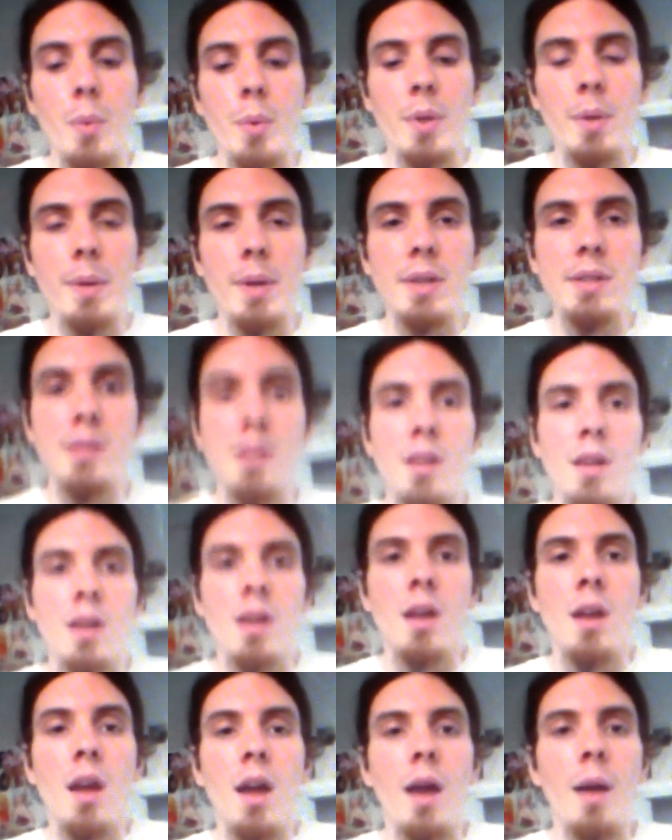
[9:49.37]
Anyway,
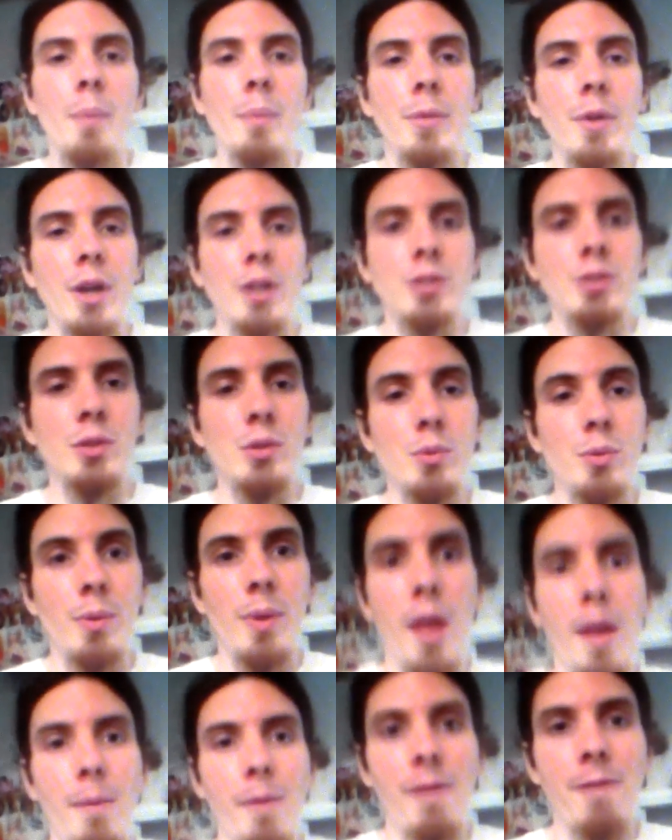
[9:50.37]
gushers
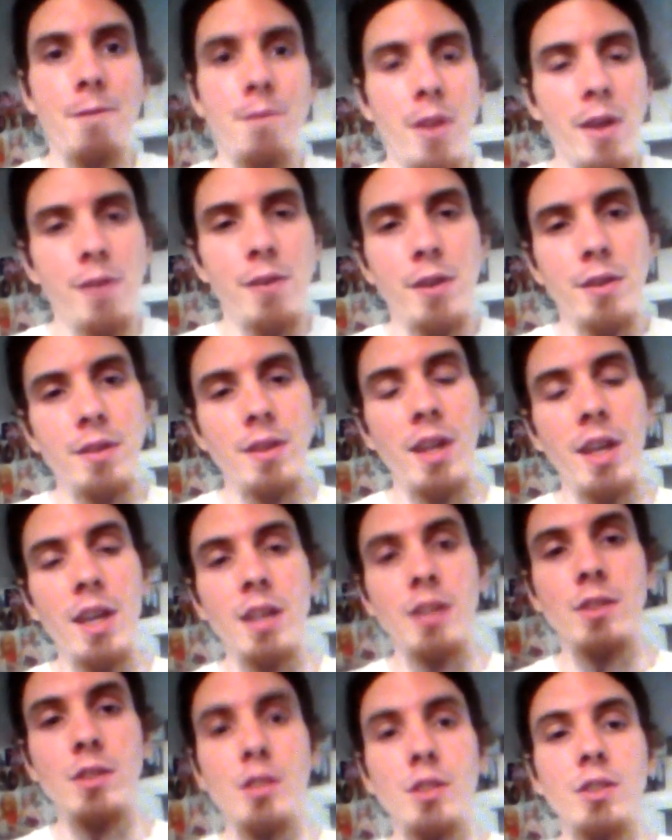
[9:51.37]
were like my favorite
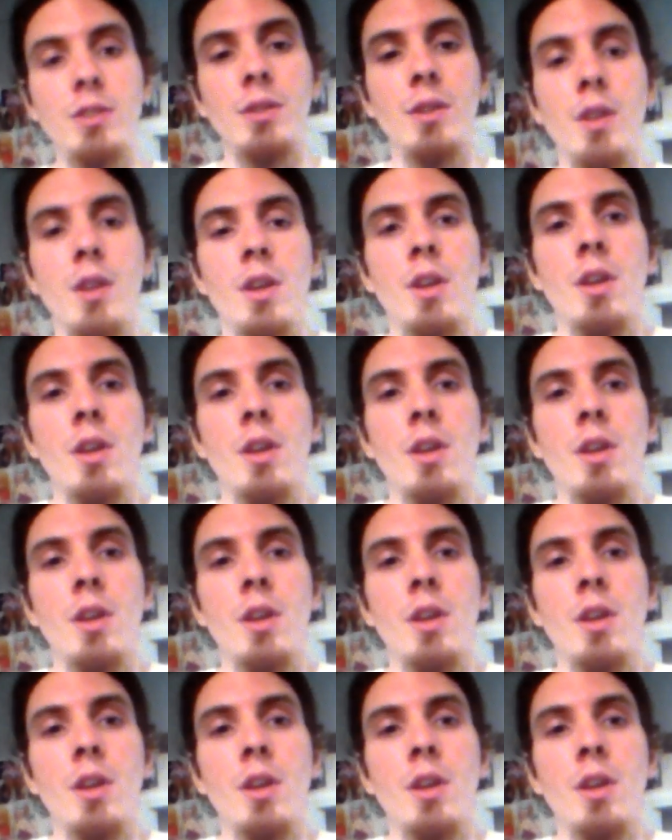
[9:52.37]
thing to